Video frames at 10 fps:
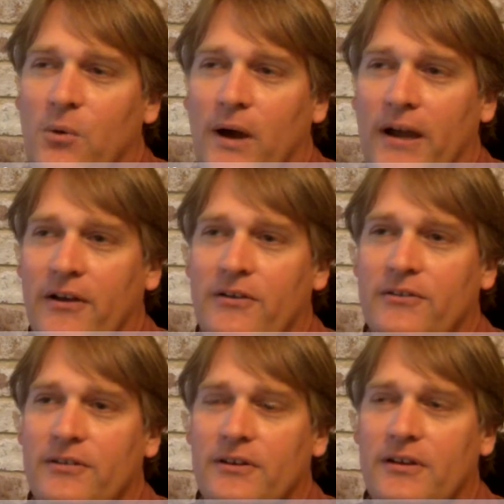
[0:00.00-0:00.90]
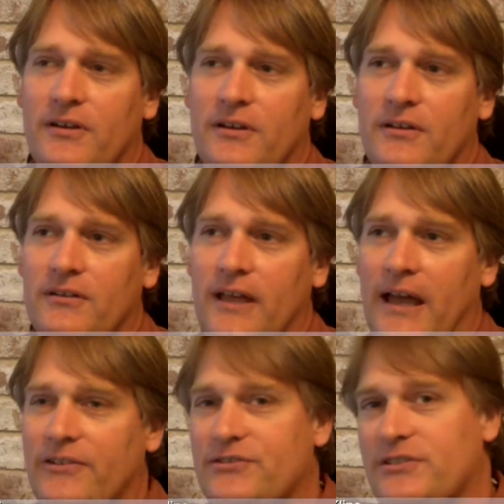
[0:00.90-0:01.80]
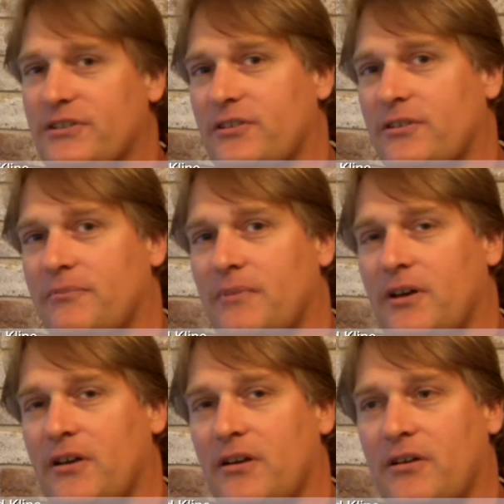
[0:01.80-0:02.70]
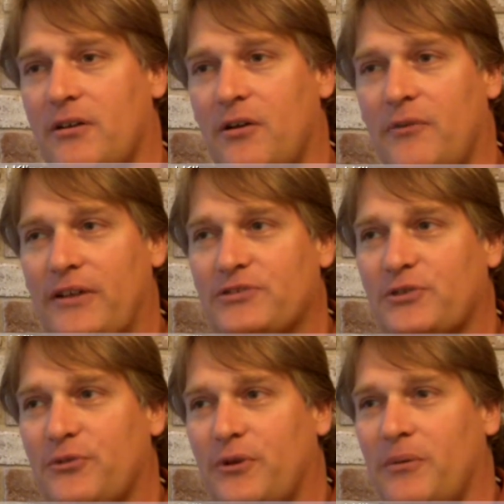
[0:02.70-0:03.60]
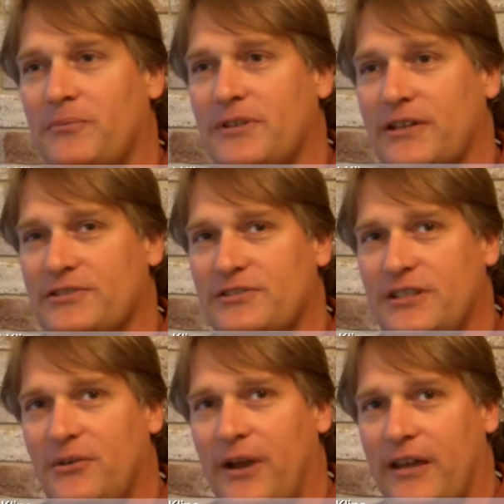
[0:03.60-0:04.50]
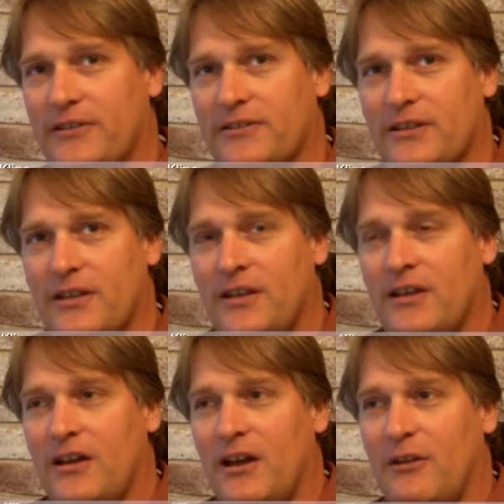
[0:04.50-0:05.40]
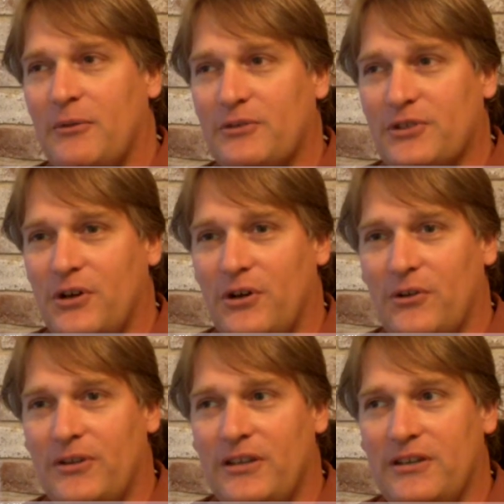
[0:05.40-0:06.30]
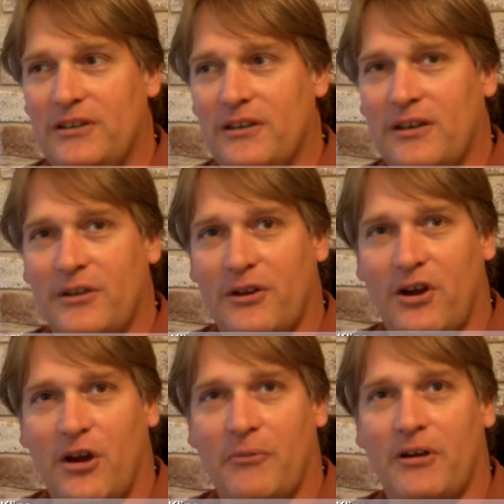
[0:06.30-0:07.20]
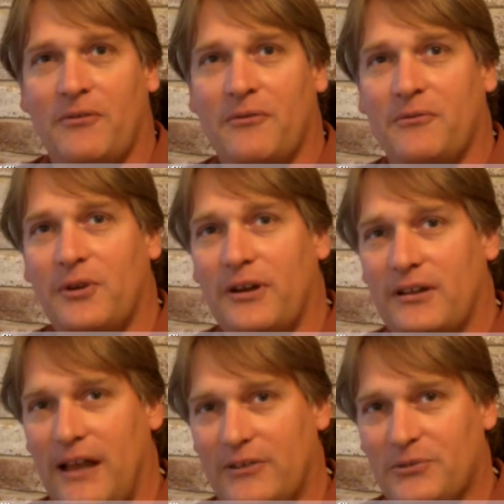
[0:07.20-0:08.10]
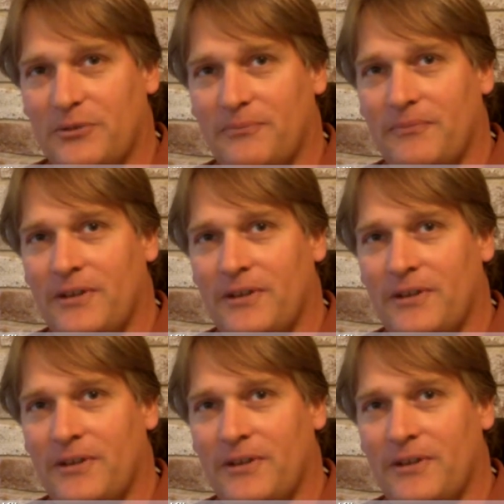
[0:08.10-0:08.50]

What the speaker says: acquired last year a vessel from Texas Sea Grant that was called the Karma Floating Classroom.